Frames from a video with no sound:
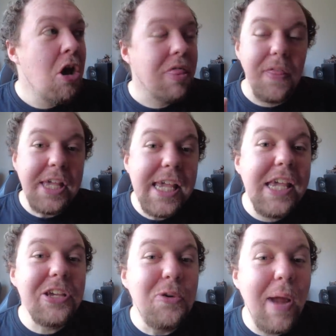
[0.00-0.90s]
that the
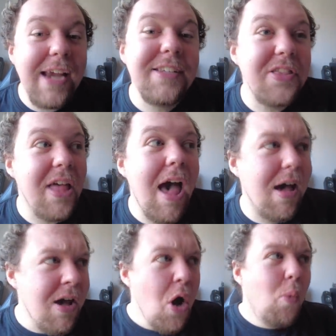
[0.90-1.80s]
EU isn't
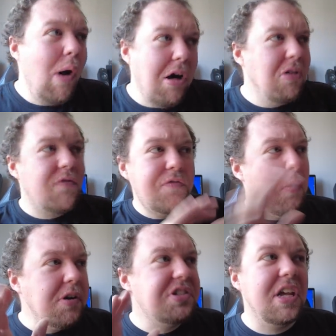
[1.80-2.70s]
there while
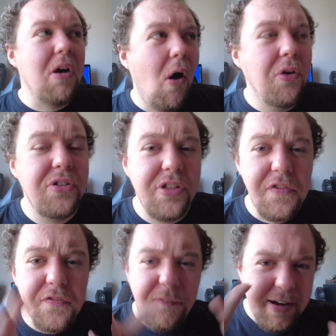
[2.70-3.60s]
focusing on the
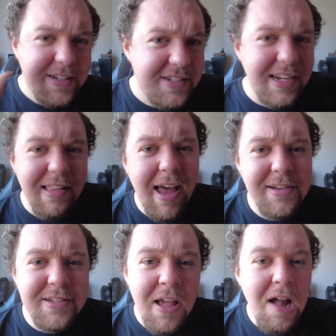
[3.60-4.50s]
fantasy
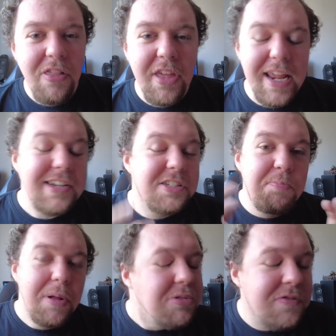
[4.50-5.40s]
land that it's
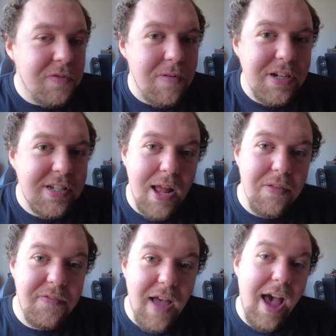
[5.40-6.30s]
built for itself.